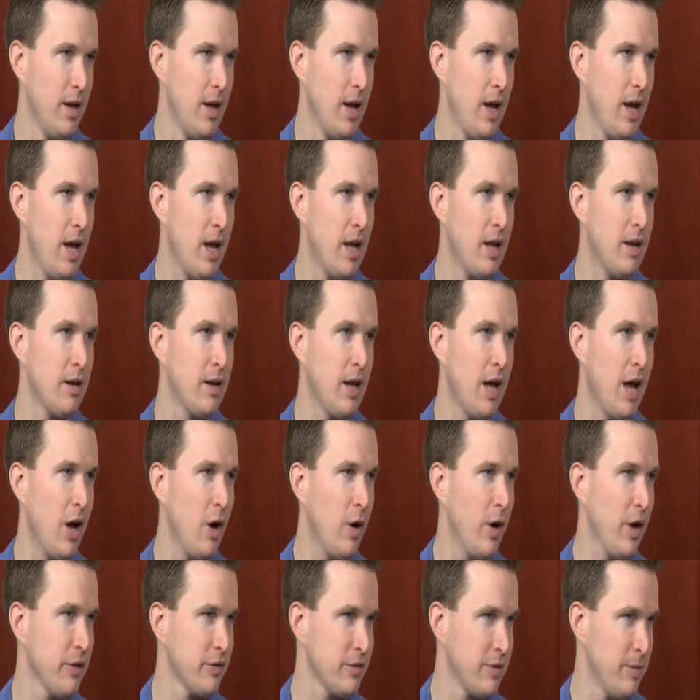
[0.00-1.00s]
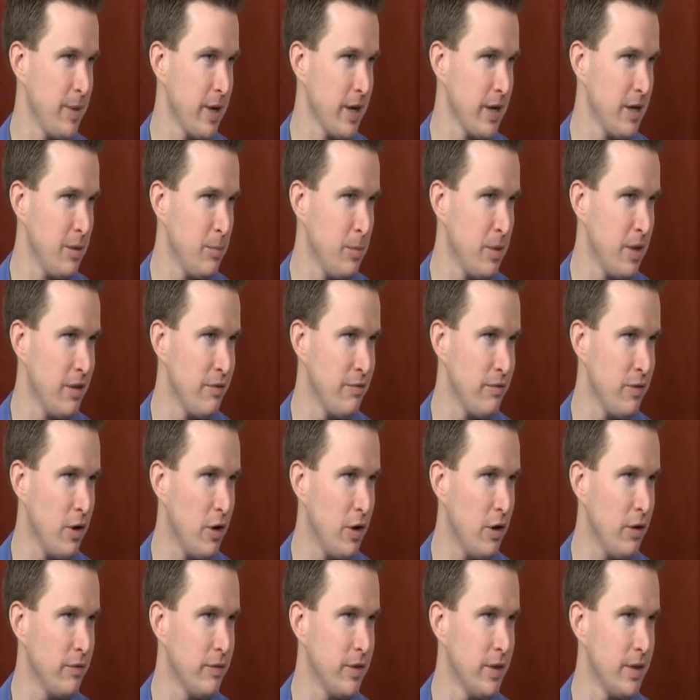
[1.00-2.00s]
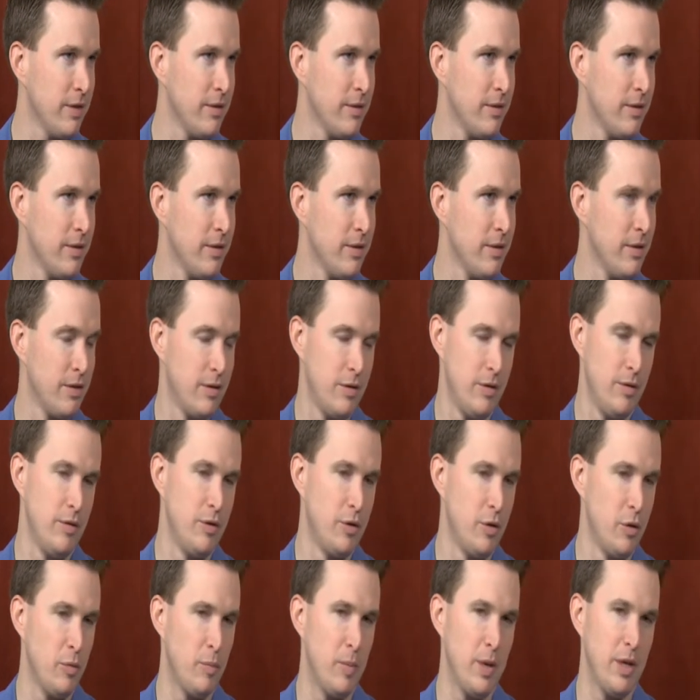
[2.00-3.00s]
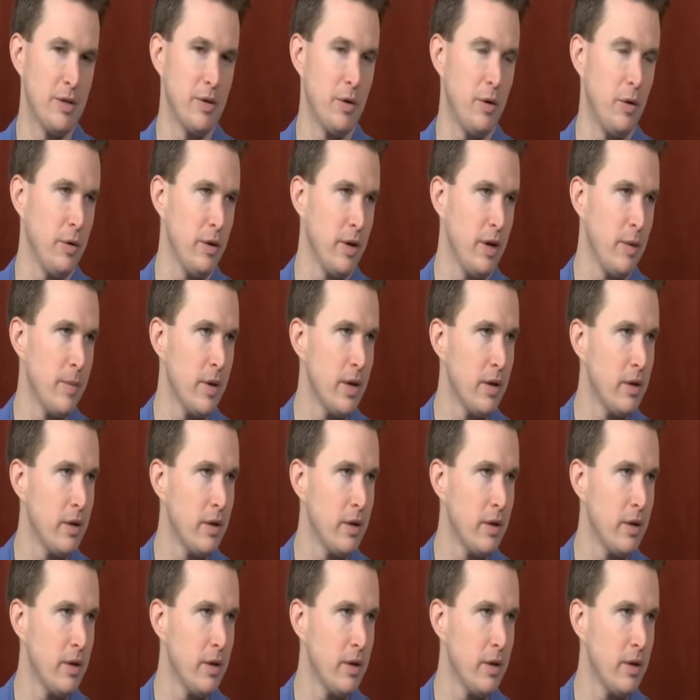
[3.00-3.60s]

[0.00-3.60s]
and how else am I going to be involved? And truth be told,